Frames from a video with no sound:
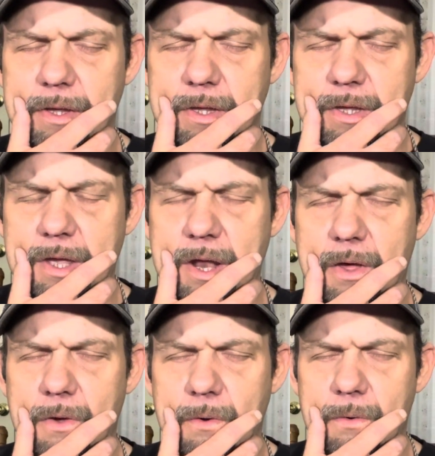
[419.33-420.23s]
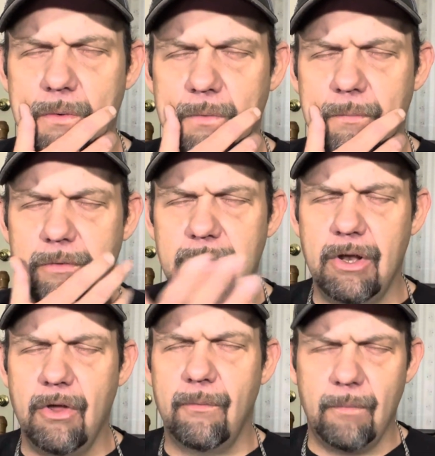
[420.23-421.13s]

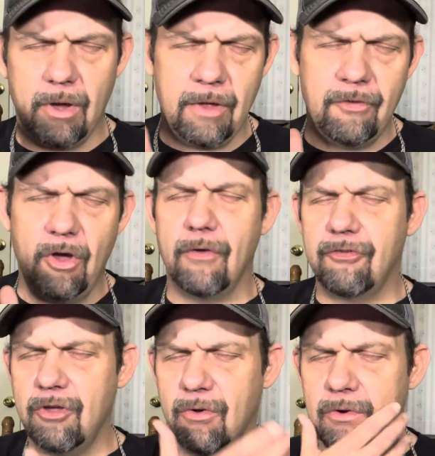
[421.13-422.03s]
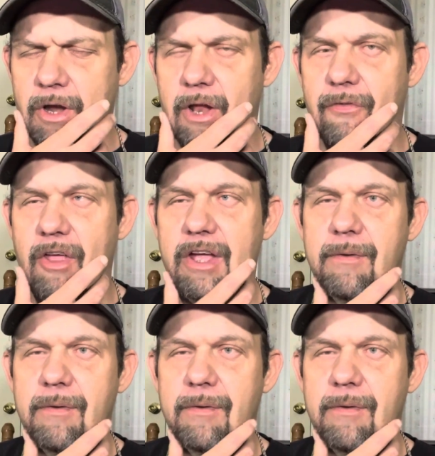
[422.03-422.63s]
adult children that'll take